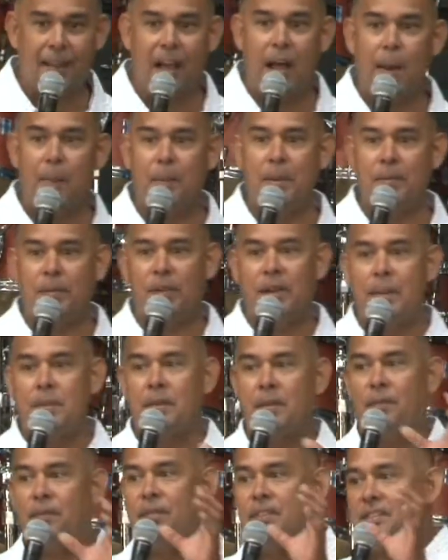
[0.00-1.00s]
up and for him
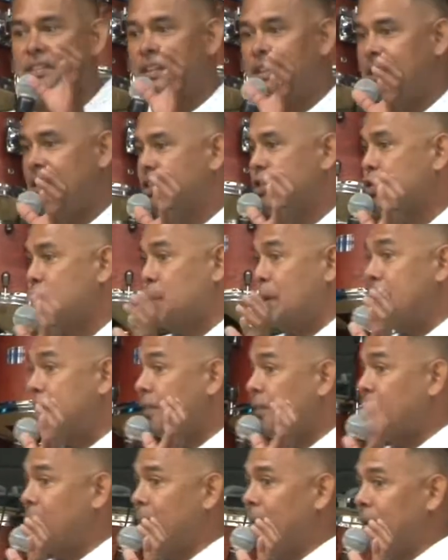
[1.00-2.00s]
to physically
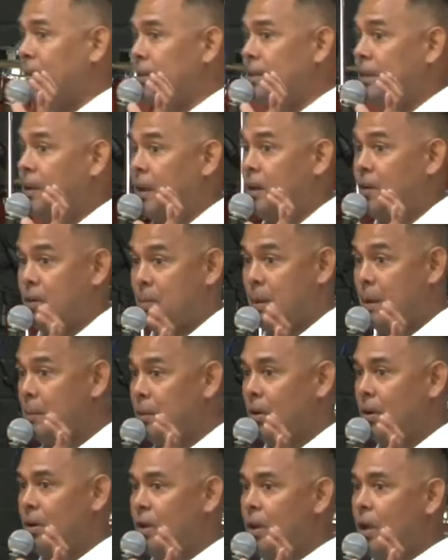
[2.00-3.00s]
drink from it, you got to
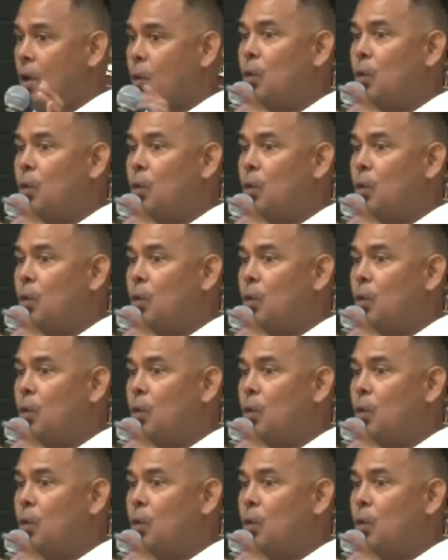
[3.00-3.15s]
remember,